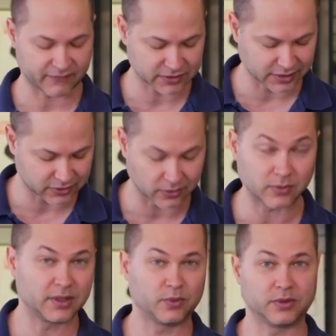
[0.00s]
obviously,
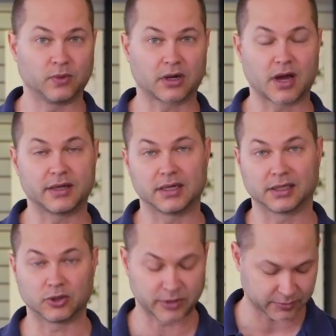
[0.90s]
so it wouldn't work on an
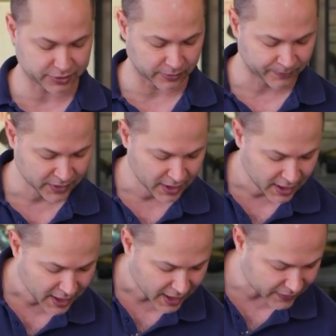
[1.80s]
aluminum tube.
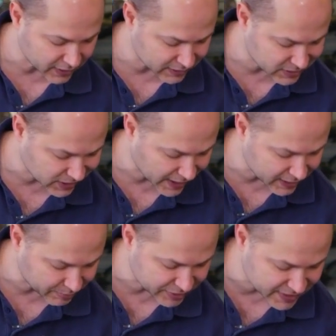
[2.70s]
And then you can slide
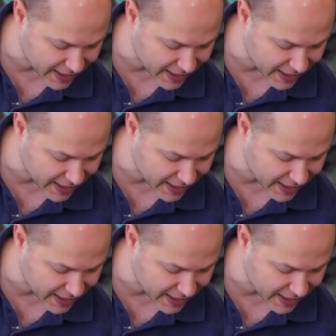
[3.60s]
it up and